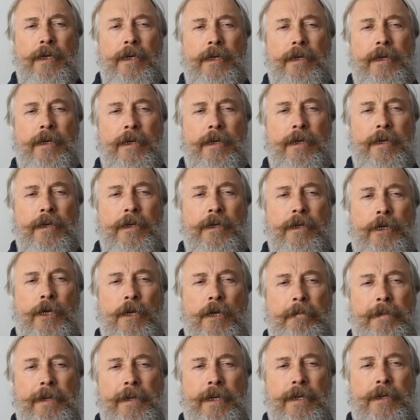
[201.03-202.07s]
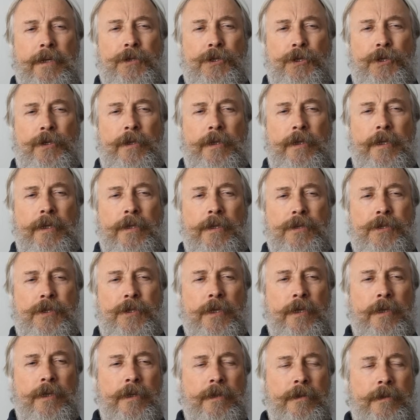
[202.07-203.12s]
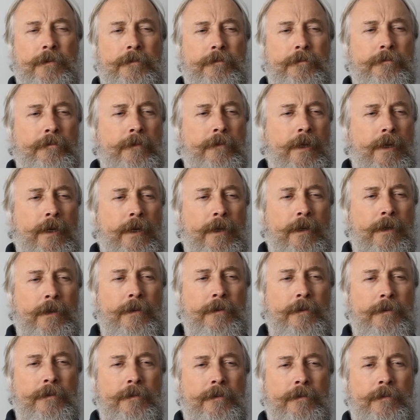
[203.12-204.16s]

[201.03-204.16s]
it could be as well